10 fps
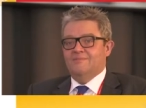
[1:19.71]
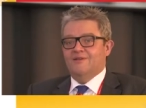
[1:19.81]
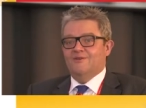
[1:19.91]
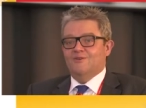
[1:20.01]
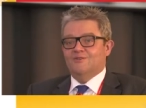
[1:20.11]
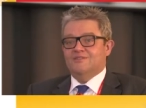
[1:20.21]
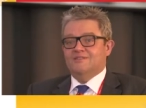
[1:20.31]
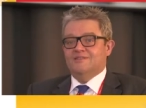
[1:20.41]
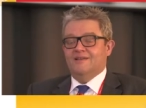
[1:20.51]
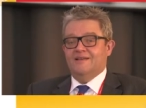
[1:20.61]

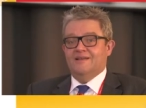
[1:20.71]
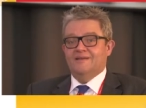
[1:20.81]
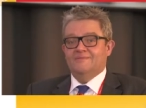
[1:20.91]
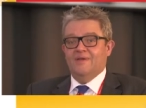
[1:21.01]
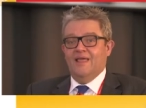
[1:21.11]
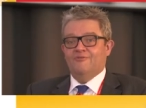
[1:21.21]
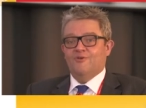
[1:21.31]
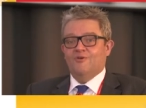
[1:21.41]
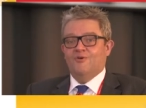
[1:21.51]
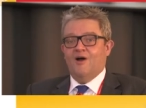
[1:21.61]
because uh, if
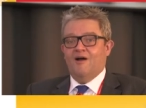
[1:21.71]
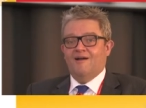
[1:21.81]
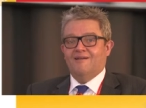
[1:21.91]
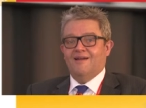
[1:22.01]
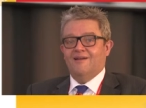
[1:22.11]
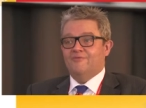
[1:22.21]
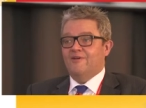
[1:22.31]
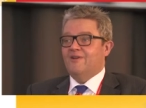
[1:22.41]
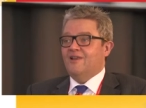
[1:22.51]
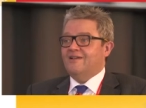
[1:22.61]
you are
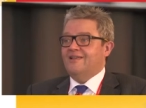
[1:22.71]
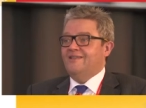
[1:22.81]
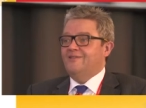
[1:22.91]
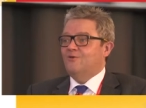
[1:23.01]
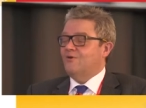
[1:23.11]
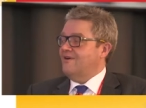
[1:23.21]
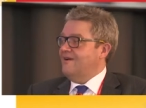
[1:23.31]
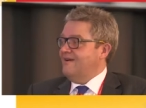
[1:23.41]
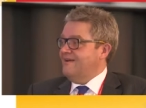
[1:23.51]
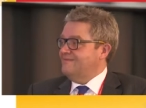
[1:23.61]
very lucky,
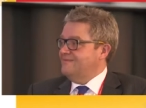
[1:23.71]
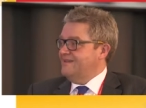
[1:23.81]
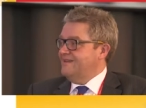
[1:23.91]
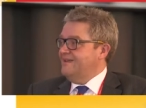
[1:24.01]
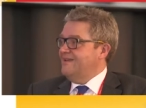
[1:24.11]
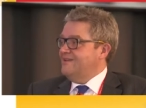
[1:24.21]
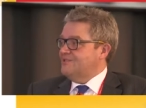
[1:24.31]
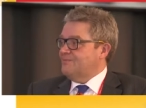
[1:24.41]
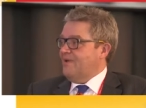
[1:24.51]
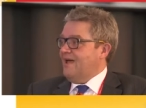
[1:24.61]
your
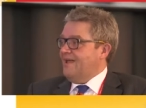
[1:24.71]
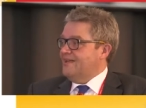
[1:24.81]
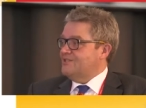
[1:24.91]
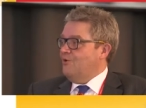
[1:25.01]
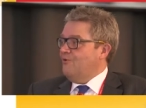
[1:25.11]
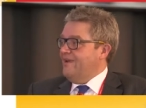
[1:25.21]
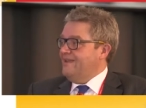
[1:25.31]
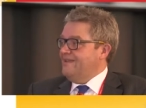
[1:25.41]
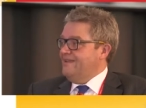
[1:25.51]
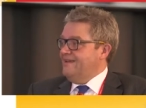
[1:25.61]
supplier has
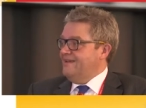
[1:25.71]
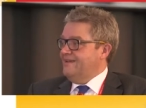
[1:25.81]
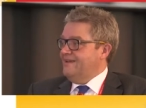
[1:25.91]
already